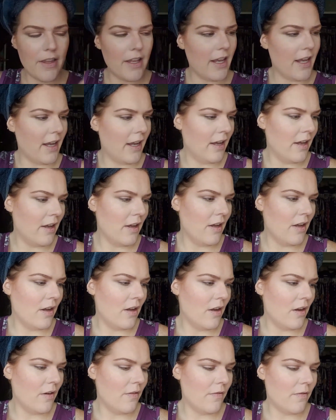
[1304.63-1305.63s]
the
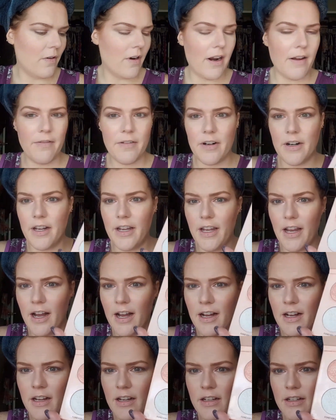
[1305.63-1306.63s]
Forever
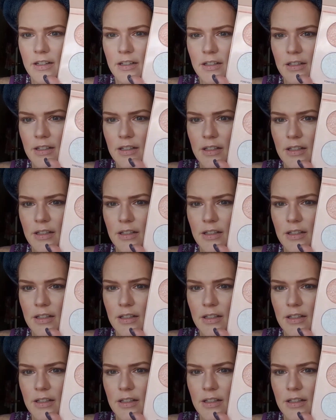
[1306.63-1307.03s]
Young